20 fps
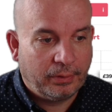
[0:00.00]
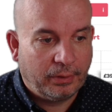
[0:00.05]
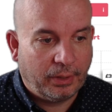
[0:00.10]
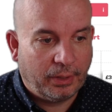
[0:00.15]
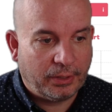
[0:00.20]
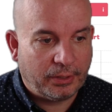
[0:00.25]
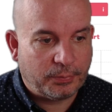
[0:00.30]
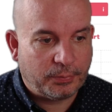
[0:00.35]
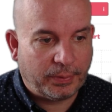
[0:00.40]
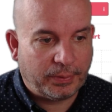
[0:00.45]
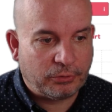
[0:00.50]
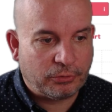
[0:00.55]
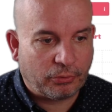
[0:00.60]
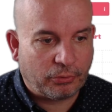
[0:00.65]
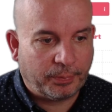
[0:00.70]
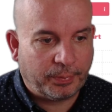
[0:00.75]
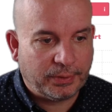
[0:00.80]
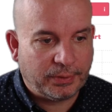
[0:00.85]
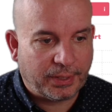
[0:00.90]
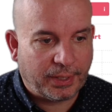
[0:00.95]
and it's been
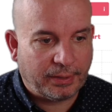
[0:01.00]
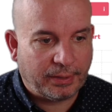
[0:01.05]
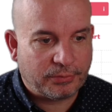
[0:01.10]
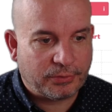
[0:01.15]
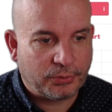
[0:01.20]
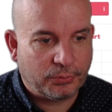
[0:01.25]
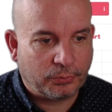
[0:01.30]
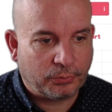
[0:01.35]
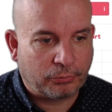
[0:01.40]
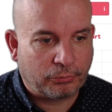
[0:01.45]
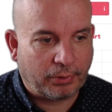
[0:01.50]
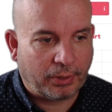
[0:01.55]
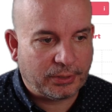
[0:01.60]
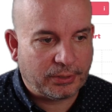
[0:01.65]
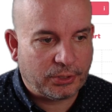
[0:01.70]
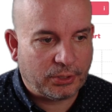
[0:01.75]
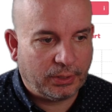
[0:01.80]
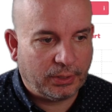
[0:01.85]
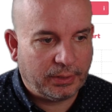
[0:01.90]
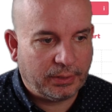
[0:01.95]
dropping down sort of
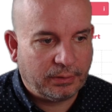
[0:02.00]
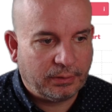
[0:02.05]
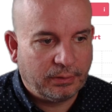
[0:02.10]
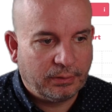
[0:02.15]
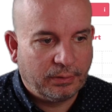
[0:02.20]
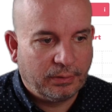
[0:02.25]
gradually.